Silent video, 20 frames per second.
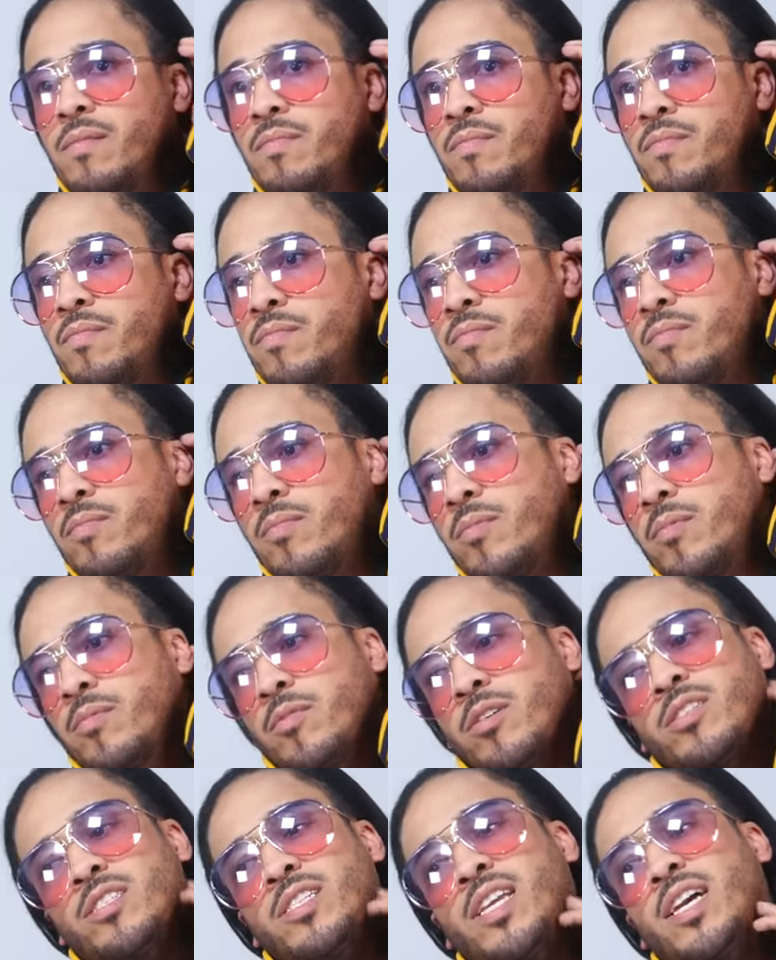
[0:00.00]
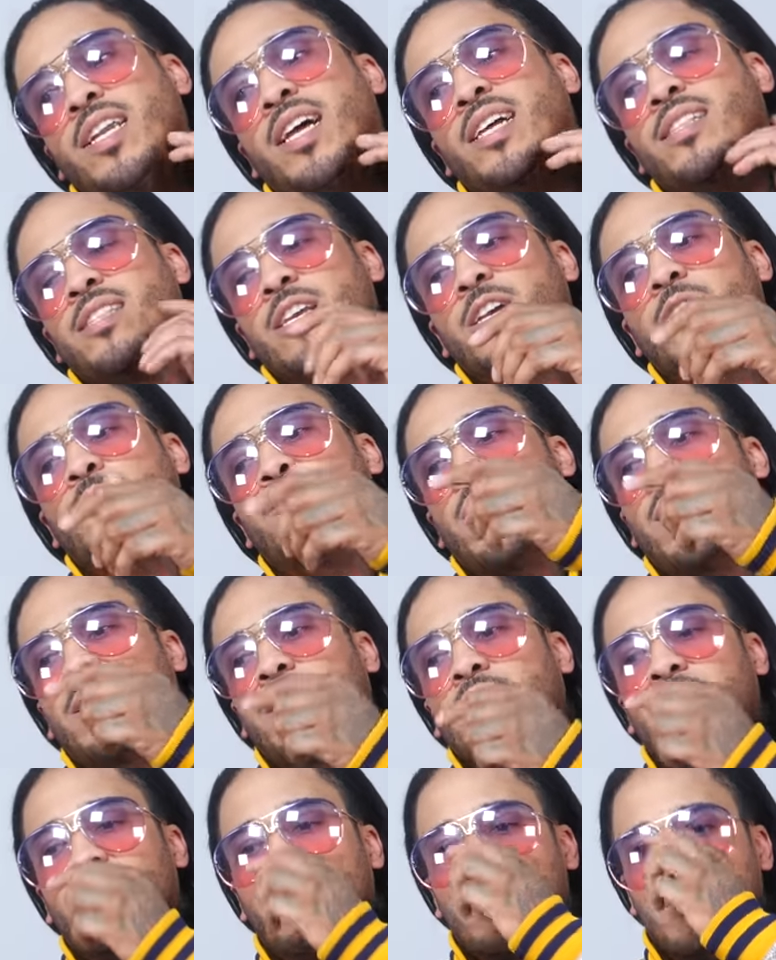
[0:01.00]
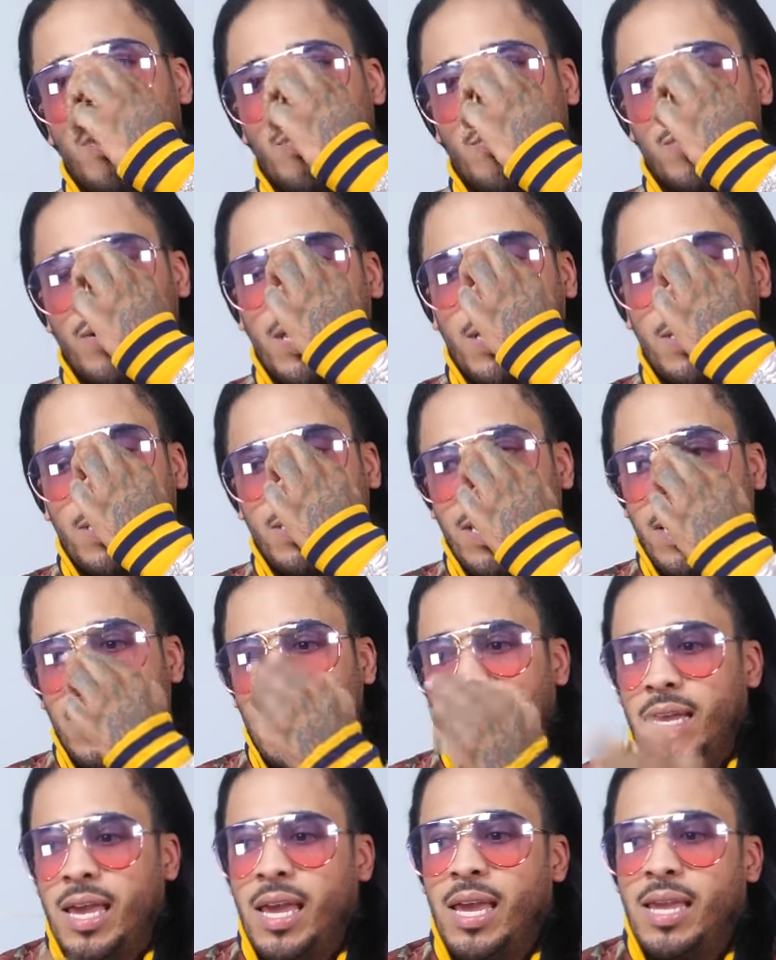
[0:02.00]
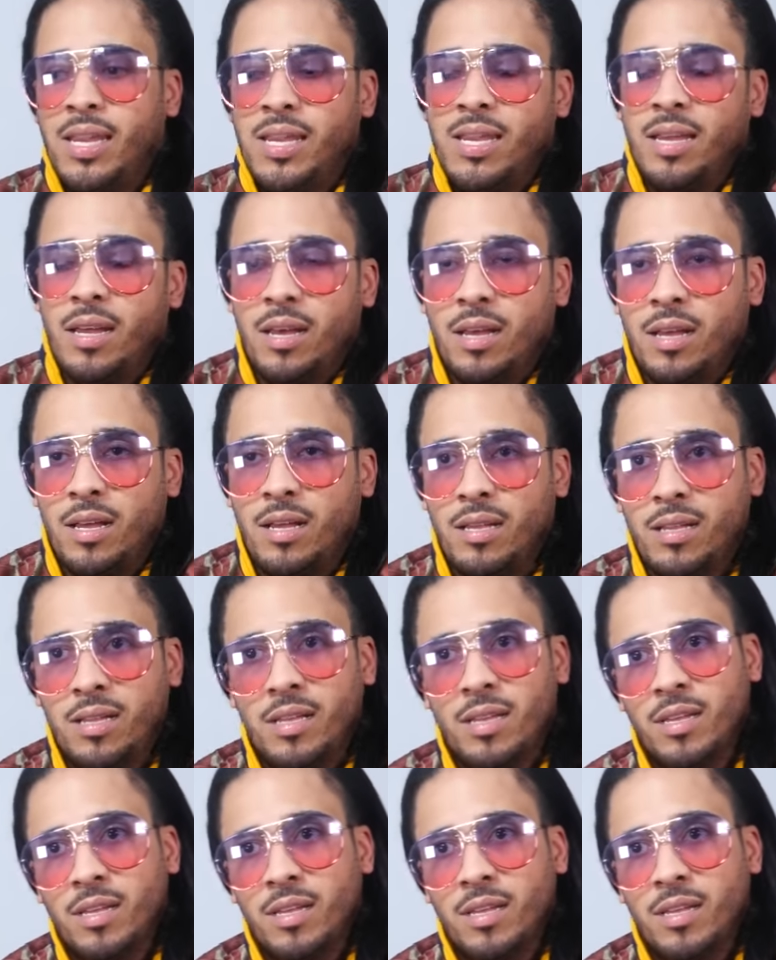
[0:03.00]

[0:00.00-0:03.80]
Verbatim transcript: Because mm-hmm. now that I think about it, I remember they did had a uh,